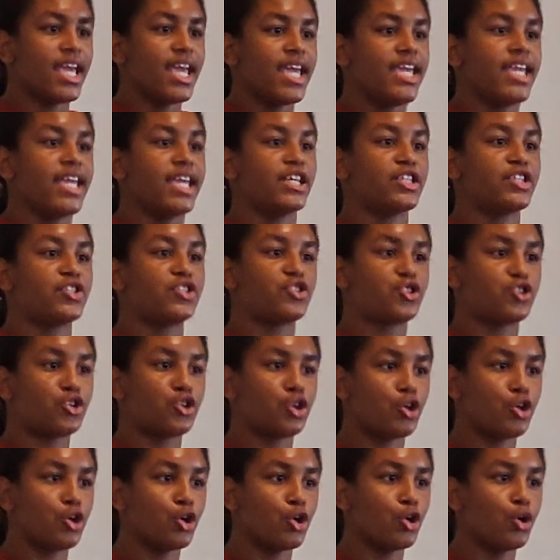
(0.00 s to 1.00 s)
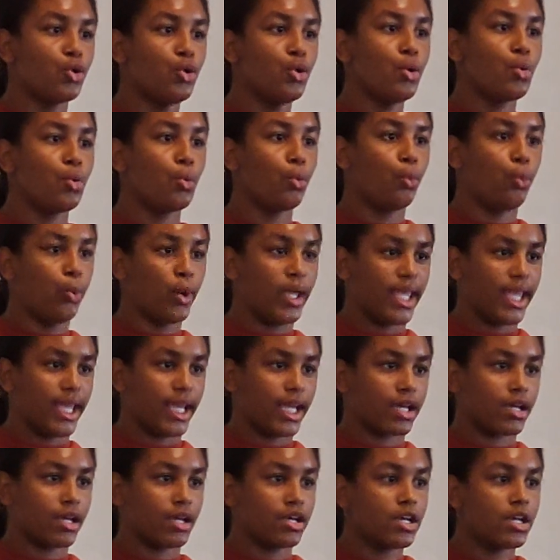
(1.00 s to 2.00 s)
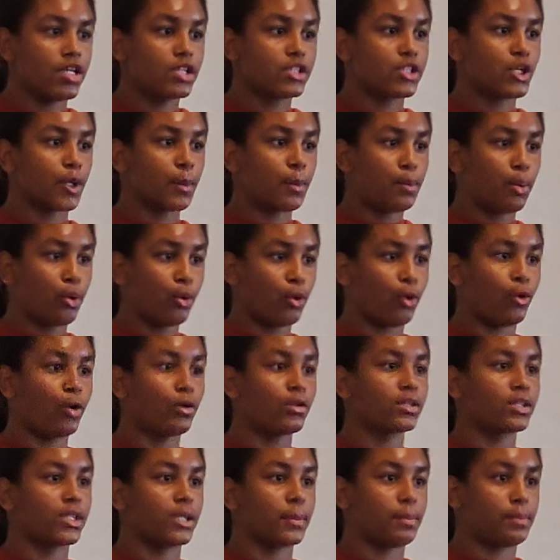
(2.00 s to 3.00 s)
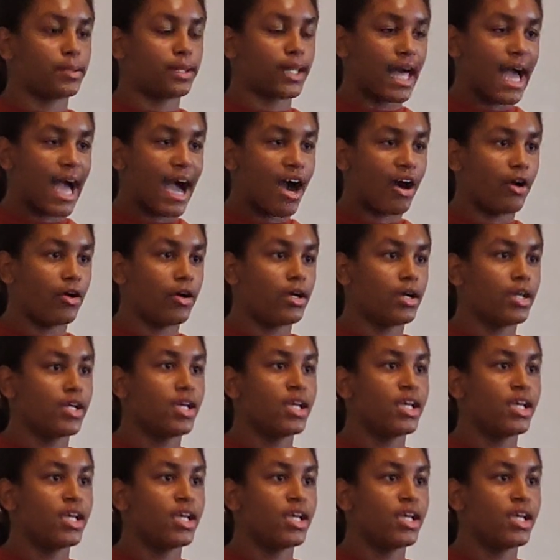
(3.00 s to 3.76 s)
He is too weak to pull the plow.